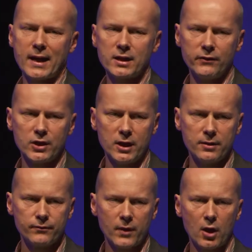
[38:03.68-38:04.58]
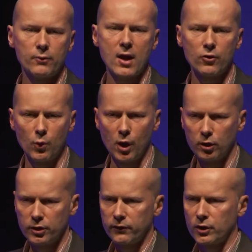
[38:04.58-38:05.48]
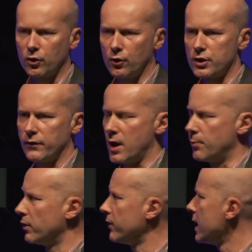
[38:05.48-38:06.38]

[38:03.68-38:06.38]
activity around the world over the course of a number of